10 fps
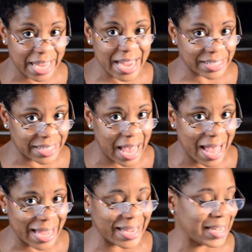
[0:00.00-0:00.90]

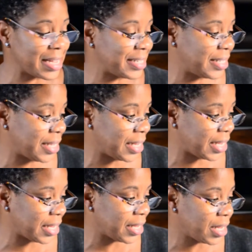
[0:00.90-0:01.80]

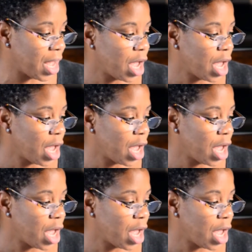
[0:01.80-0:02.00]
S-I-N-C-E.